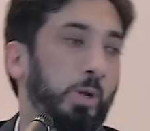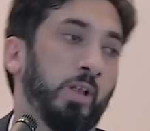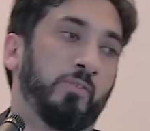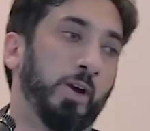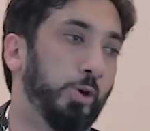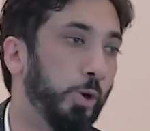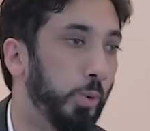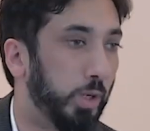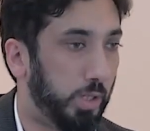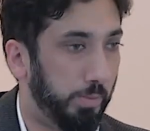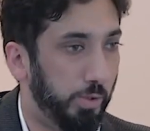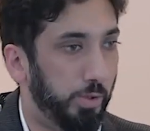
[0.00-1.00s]
well, if I go to
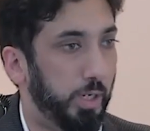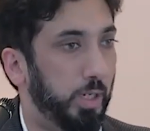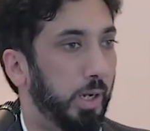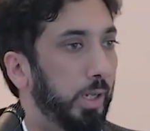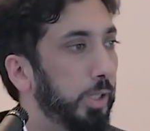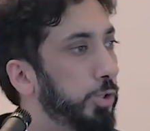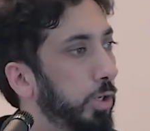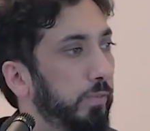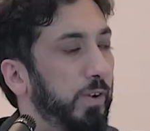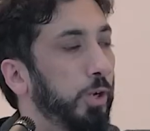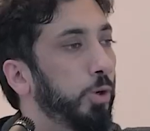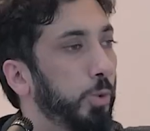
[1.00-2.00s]
a community college or
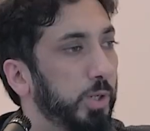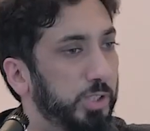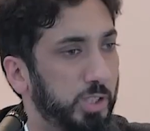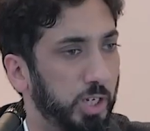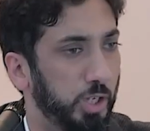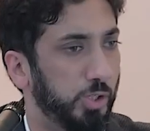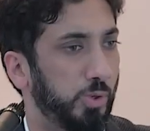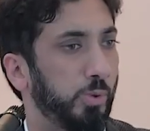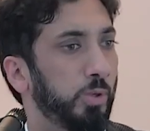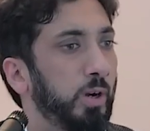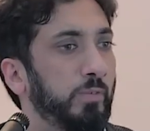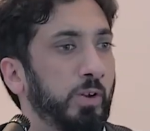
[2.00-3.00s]
if I go to a city
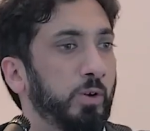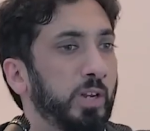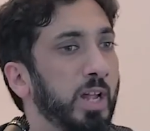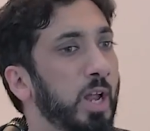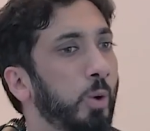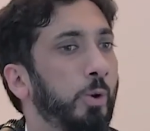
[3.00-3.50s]
school or if I go to,